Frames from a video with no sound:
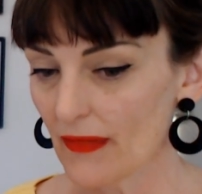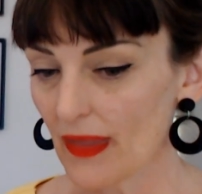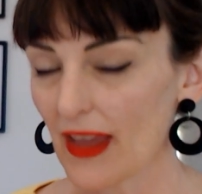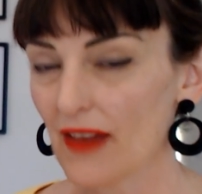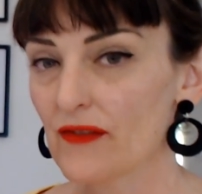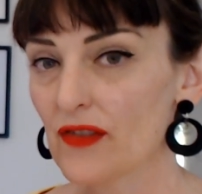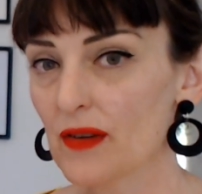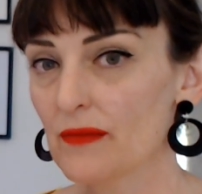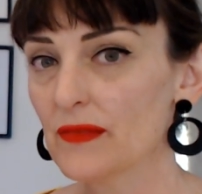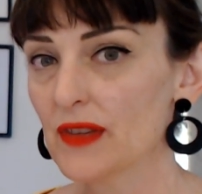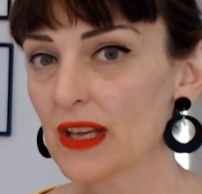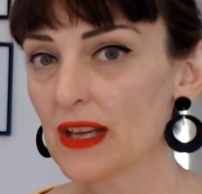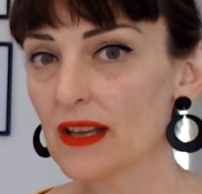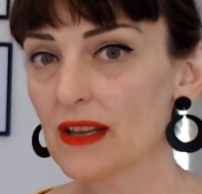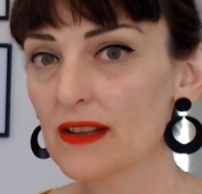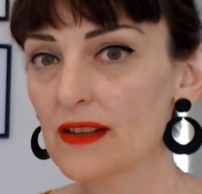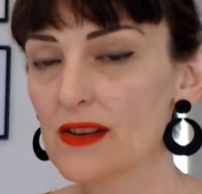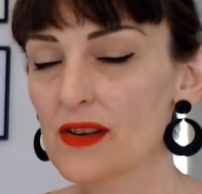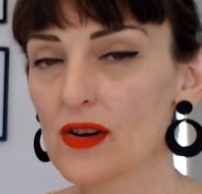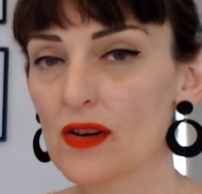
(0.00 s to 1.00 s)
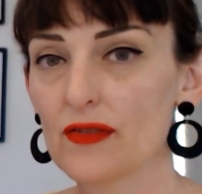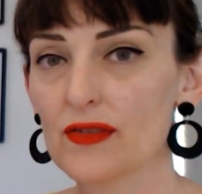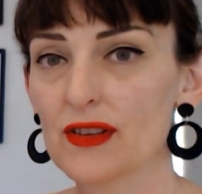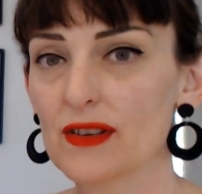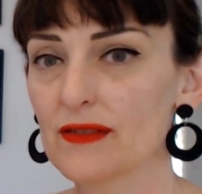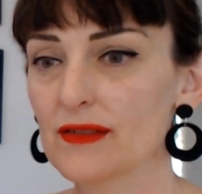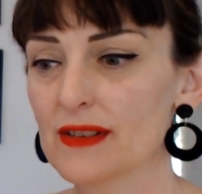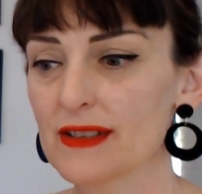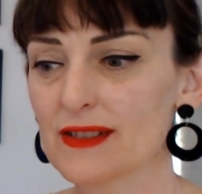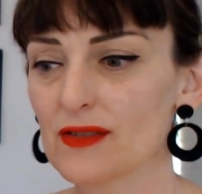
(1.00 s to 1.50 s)
from the, you know,
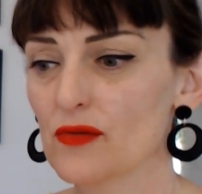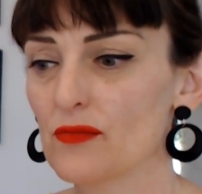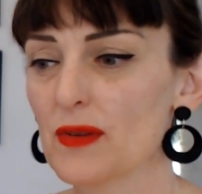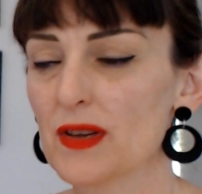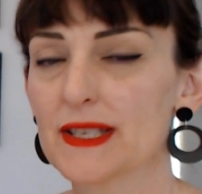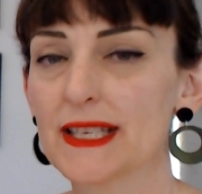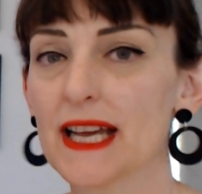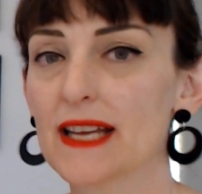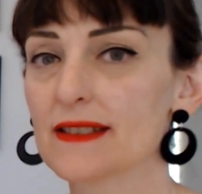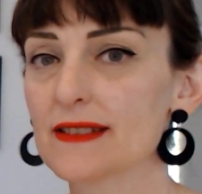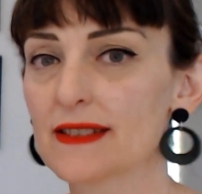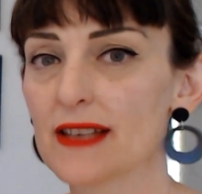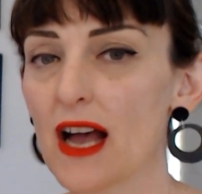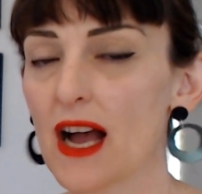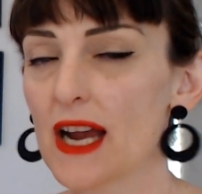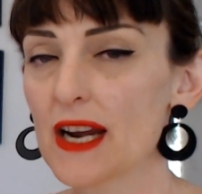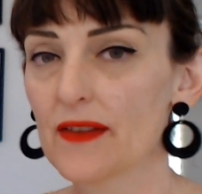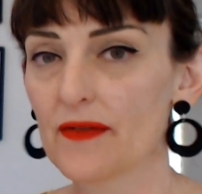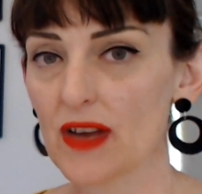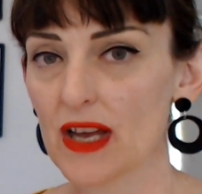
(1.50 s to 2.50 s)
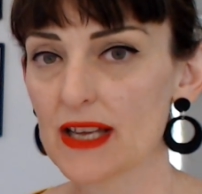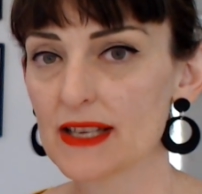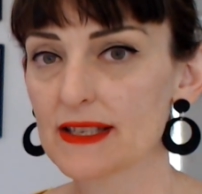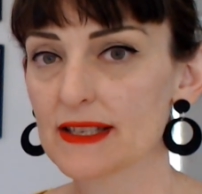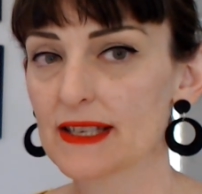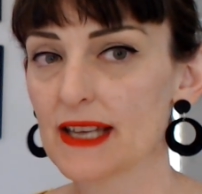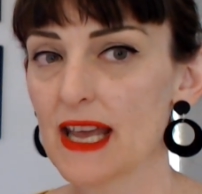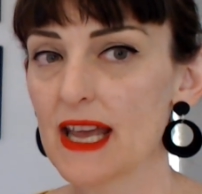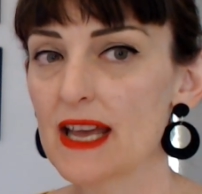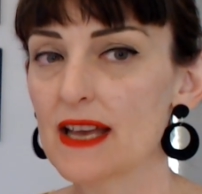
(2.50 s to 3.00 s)
that's almost outside of us.